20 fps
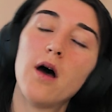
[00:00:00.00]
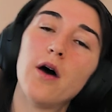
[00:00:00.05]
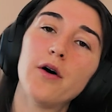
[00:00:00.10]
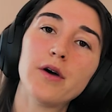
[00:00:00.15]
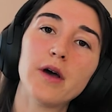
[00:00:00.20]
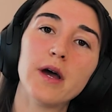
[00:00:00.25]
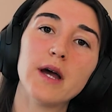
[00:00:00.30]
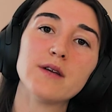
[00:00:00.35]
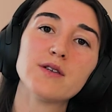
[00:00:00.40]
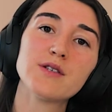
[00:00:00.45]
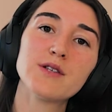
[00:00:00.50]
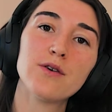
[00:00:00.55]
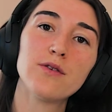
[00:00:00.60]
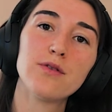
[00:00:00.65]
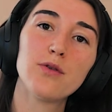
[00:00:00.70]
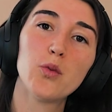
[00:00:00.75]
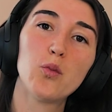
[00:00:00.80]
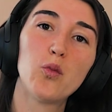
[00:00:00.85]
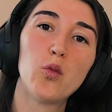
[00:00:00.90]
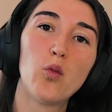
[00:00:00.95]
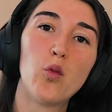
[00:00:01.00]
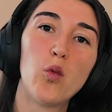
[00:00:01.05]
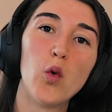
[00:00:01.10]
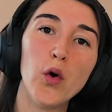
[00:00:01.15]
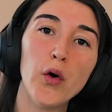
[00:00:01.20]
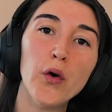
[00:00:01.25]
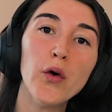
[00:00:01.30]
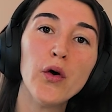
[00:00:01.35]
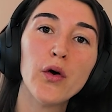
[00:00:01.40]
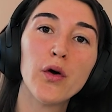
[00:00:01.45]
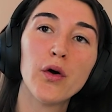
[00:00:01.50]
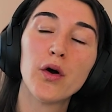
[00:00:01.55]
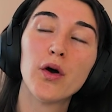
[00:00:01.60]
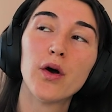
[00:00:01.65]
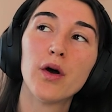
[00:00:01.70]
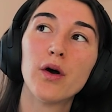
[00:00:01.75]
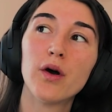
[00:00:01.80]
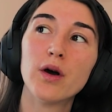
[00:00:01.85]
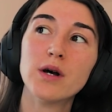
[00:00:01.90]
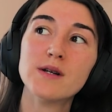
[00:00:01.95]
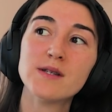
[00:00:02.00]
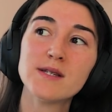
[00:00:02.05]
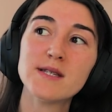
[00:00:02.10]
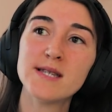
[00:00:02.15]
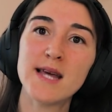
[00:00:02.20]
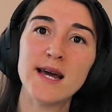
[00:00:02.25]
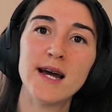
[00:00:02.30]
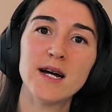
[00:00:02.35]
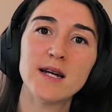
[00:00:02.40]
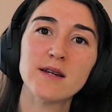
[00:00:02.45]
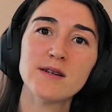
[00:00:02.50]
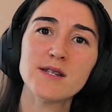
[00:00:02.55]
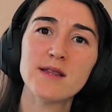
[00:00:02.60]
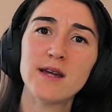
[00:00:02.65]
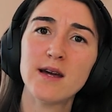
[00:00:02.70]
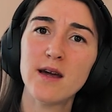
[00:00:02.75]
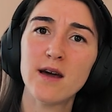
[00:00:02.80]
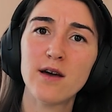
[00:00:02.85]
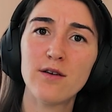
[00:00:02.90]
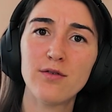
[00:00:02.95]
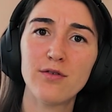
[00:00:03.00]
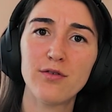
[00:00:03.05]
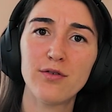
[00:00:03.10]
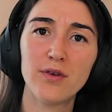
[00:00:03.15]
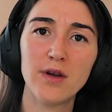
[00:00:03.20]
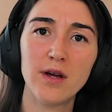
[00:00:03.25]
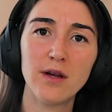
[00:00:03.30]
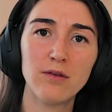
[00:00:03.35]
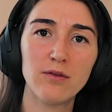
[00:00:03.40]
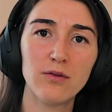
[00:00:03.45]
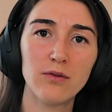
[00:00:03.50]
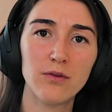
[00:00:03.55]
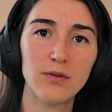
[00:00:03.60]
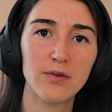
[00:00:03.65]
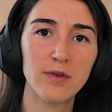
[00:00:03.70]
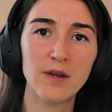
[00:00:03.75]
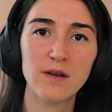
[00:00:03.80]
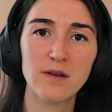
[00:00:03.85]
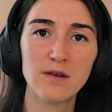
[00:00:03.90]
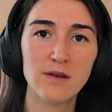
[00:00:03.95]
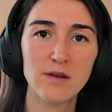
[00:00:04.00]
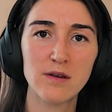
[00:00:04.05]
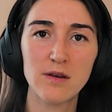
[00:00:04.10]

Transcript: Okay, so the W sound they have in the...